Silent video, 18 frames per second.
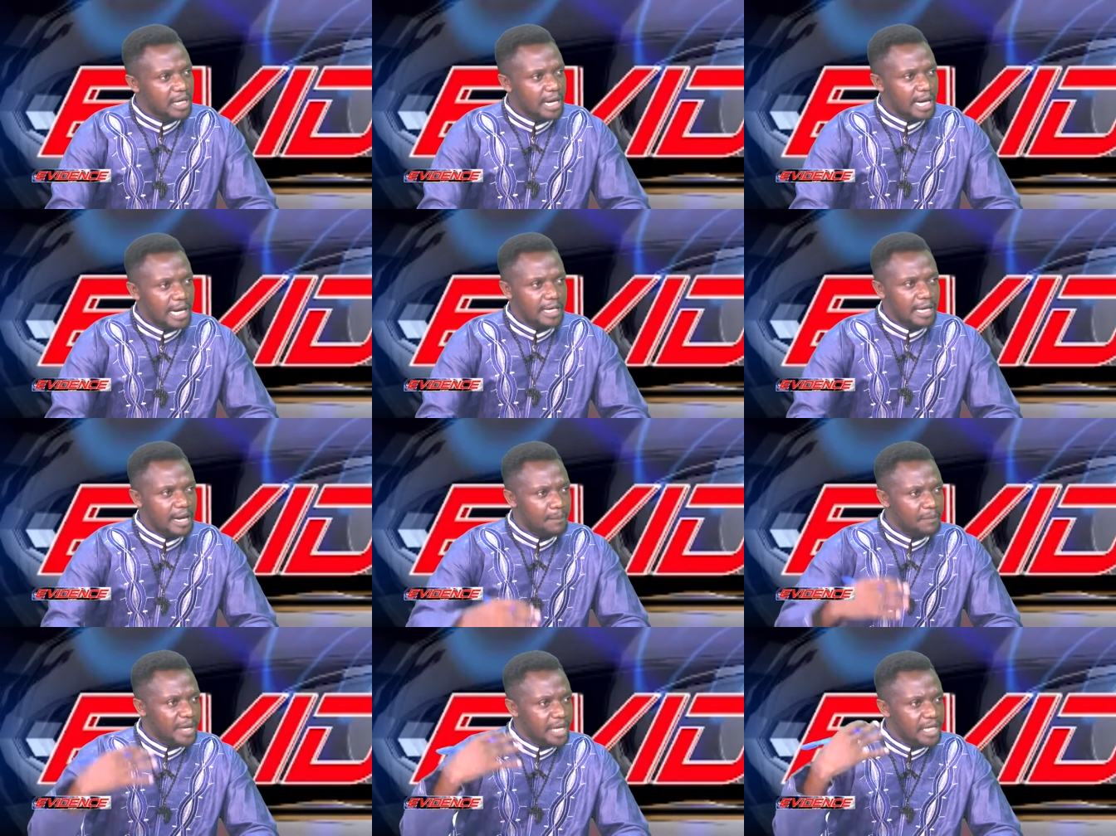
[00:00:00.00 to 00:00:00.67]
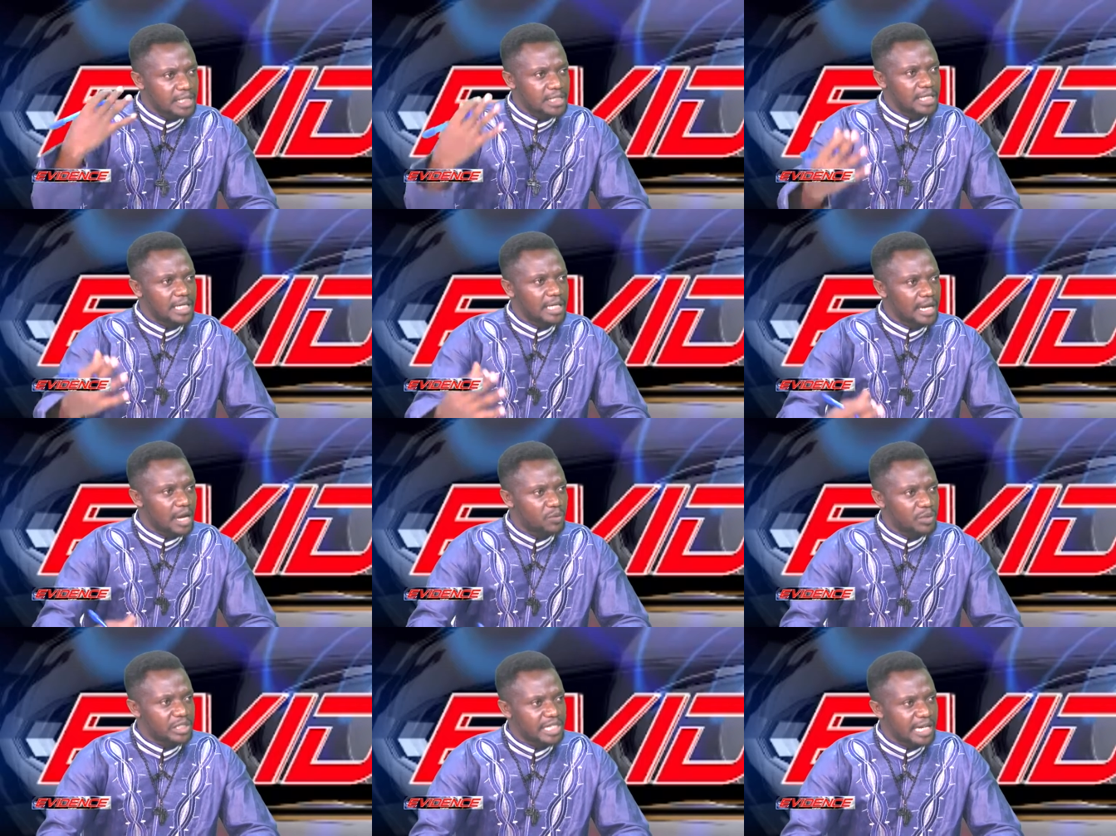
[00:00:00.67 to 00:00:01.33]
and I'm getting a
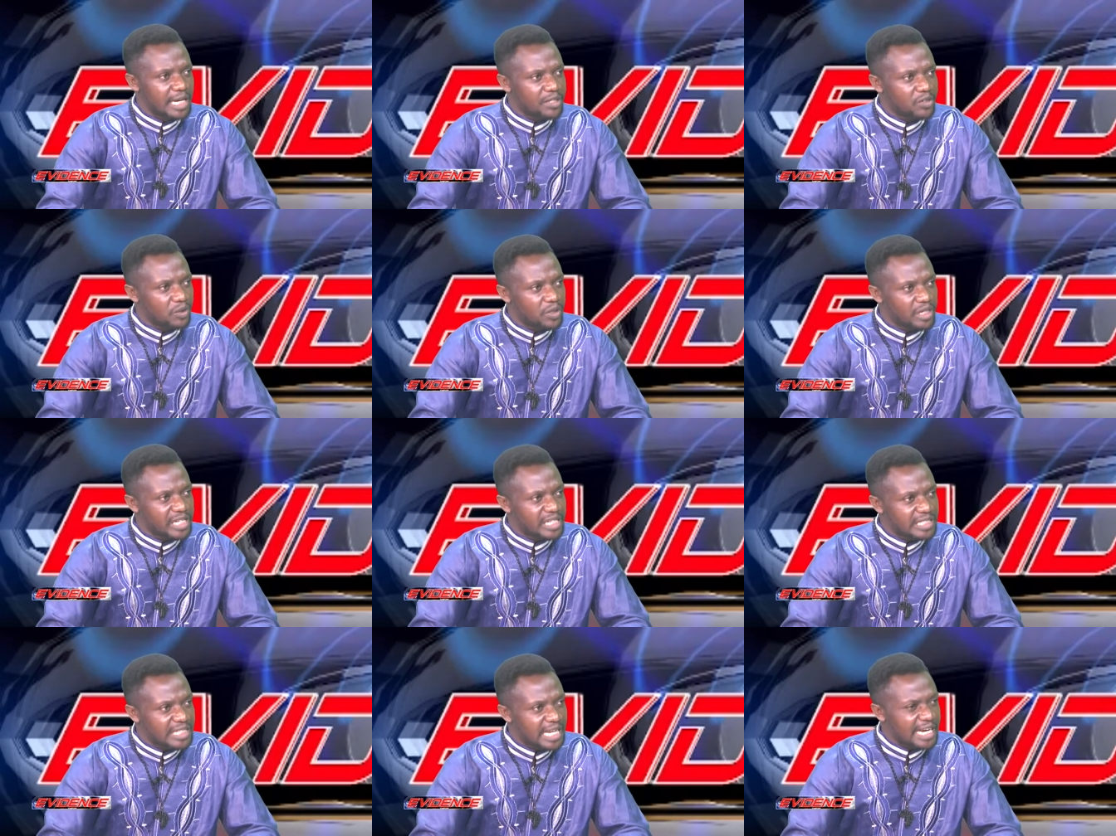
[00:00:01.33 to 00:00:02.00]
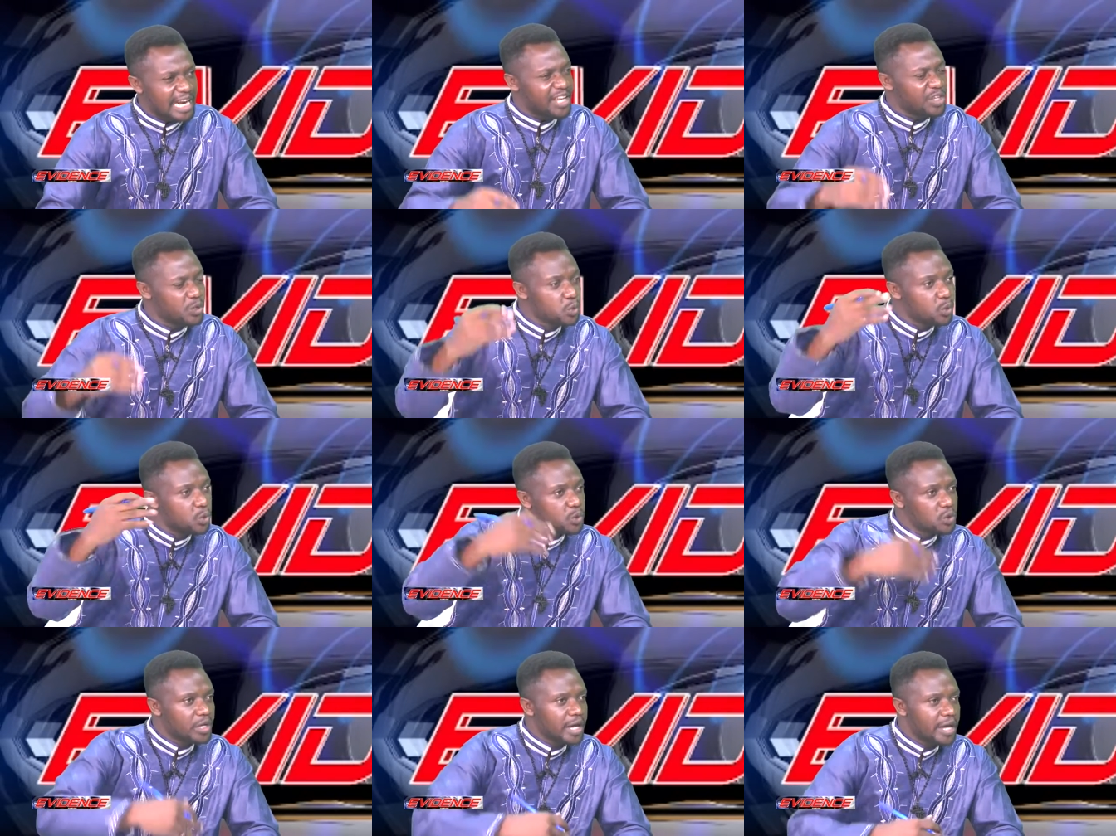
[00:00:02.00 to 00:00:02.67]
language that I don't understand, and
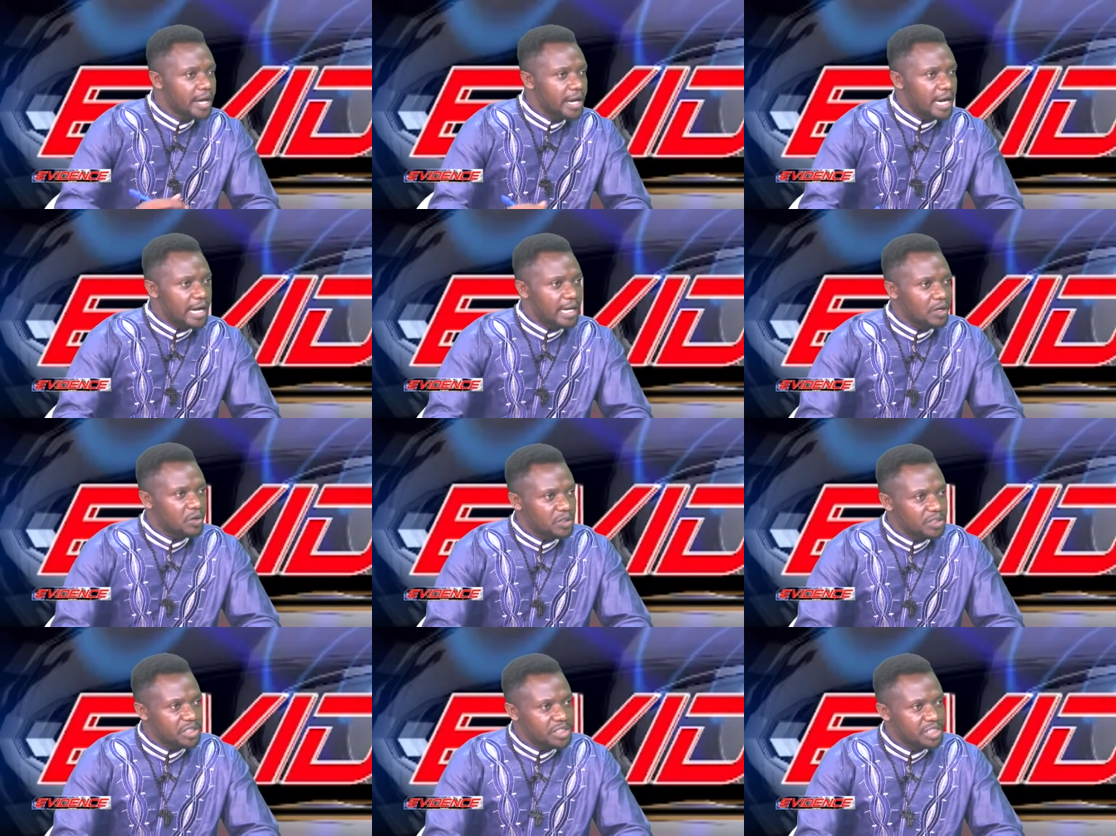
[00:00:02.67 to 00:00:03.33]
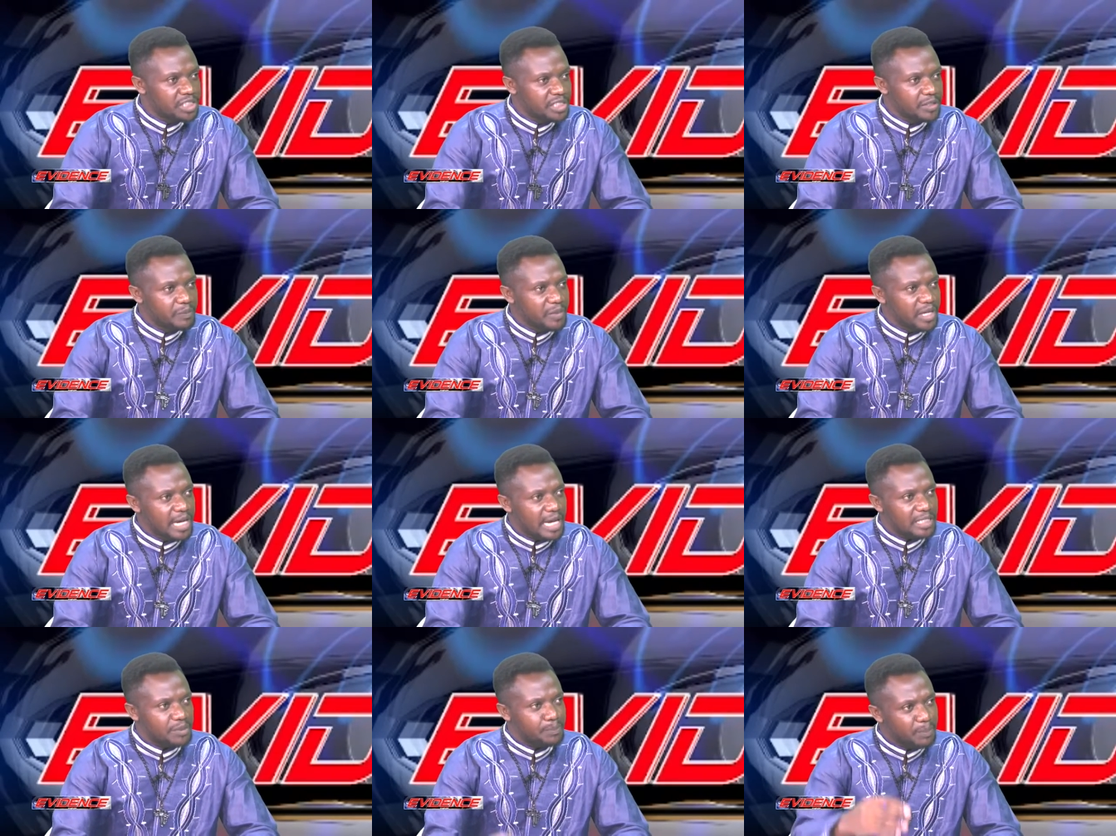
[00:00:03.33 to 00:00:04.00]
you are considering me
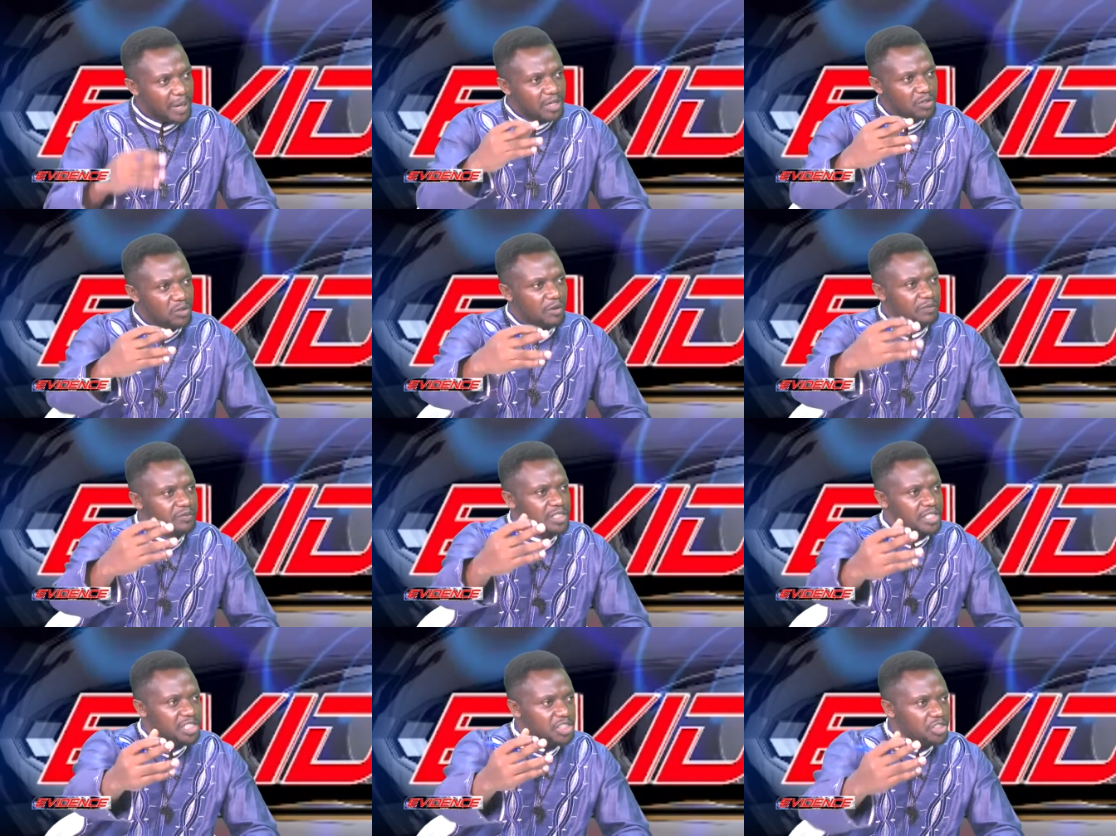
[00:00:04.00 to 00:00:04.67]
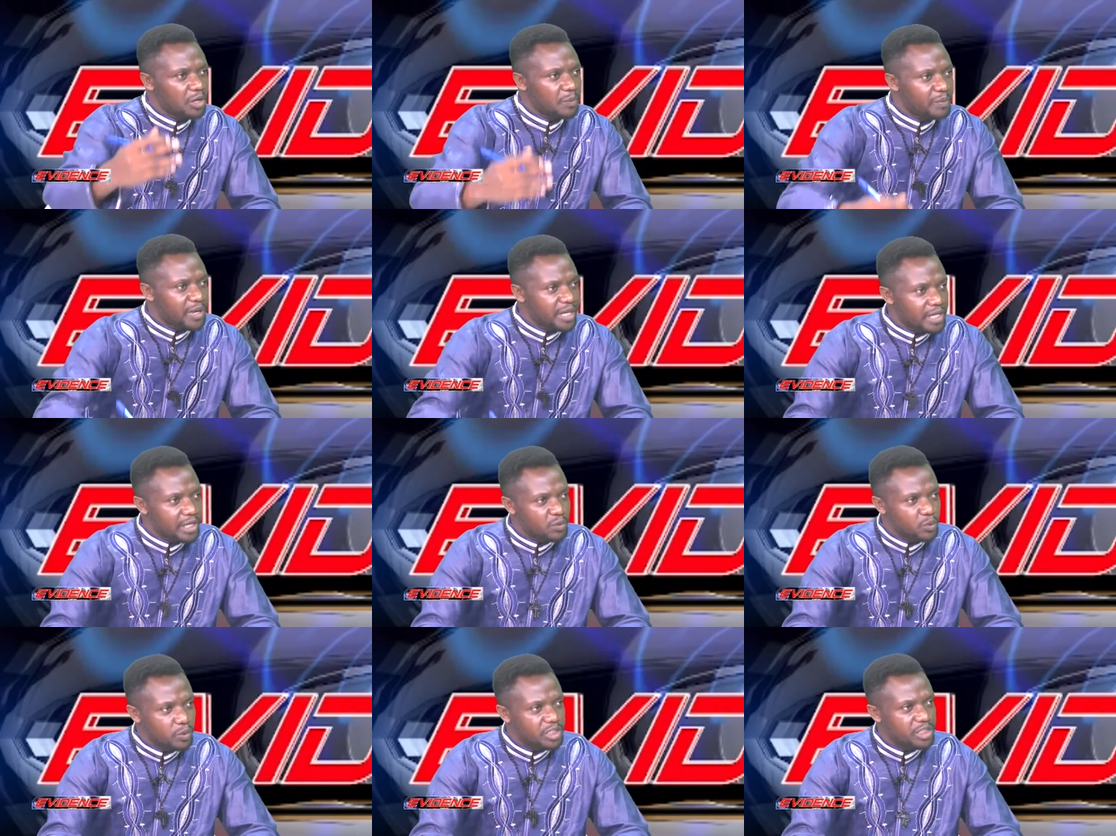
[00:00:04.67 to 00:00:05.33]
as part of decision
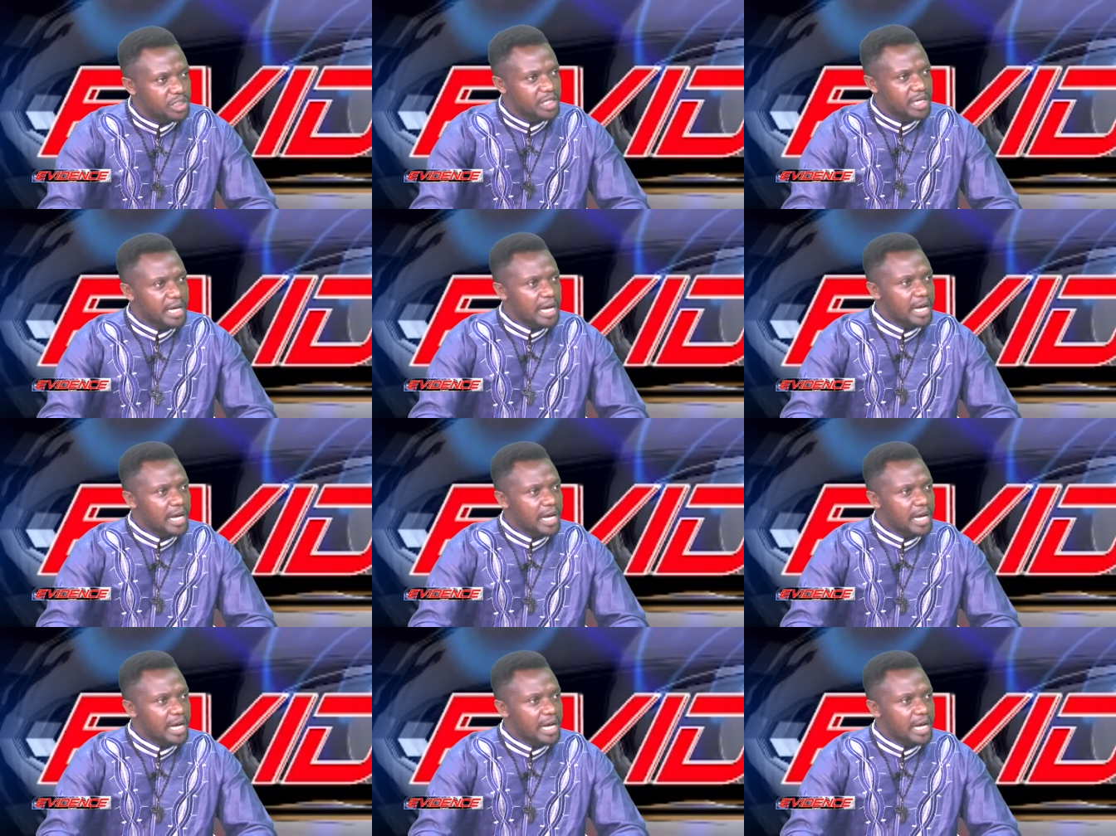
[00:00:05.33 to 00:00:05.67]
making, which,